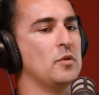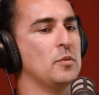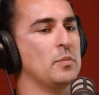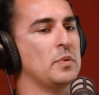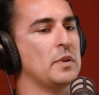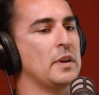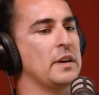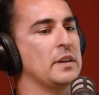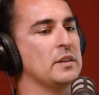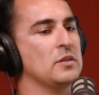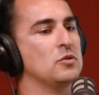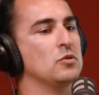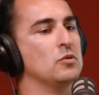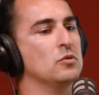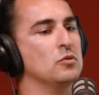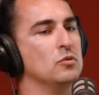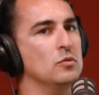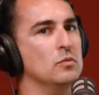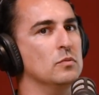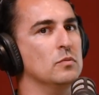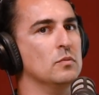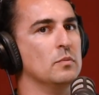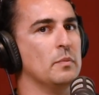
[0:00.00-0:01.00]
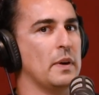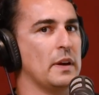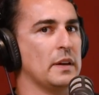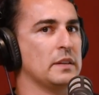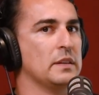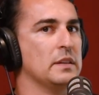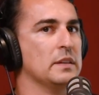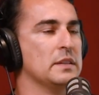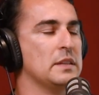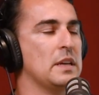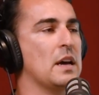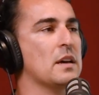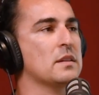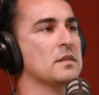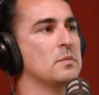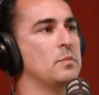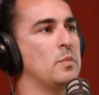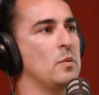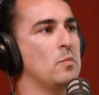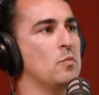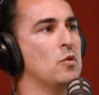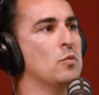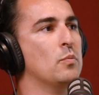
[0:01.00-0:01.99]
if you're planning to make this house
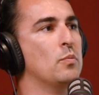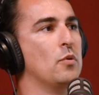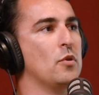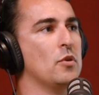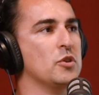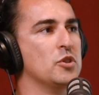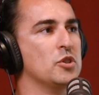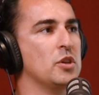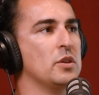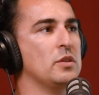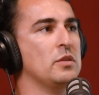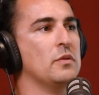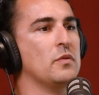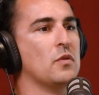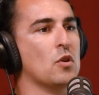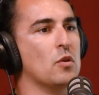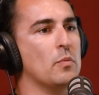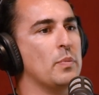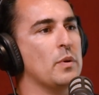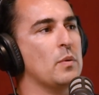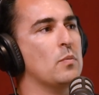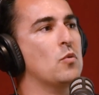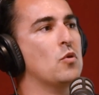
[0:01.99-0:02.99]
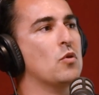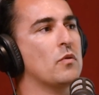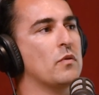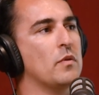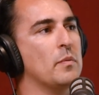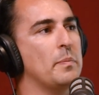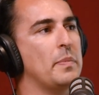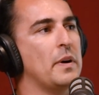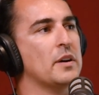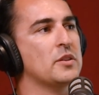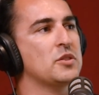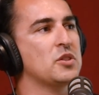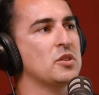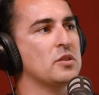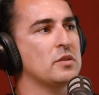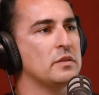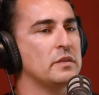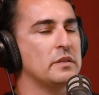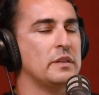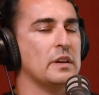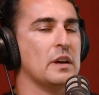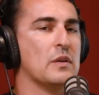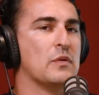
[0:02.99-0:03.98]
a bit more bougie and you've got a bit more of a
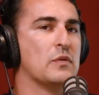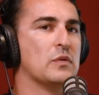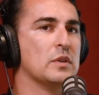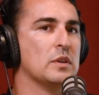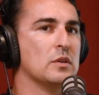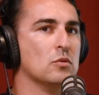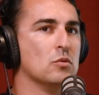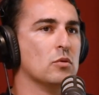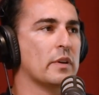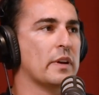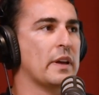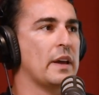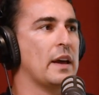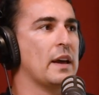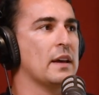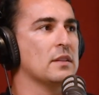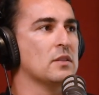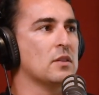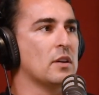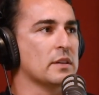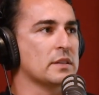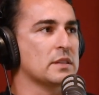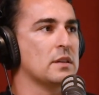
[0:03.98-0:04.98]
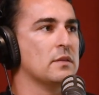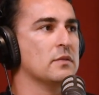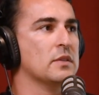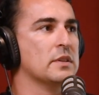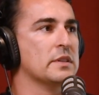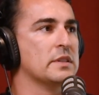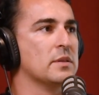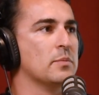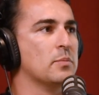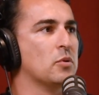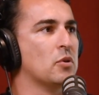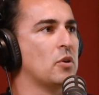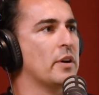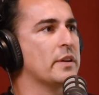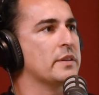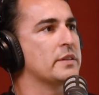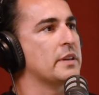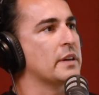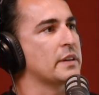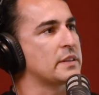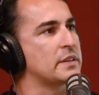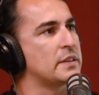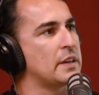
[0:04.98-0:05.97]
budget, definitely look at like some of the
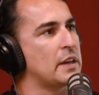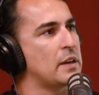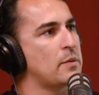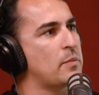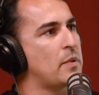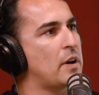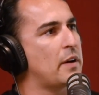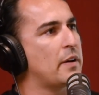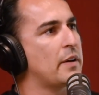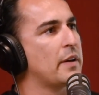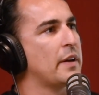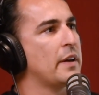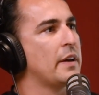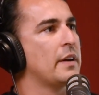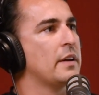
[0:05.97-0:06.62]
suppliers like SEMA.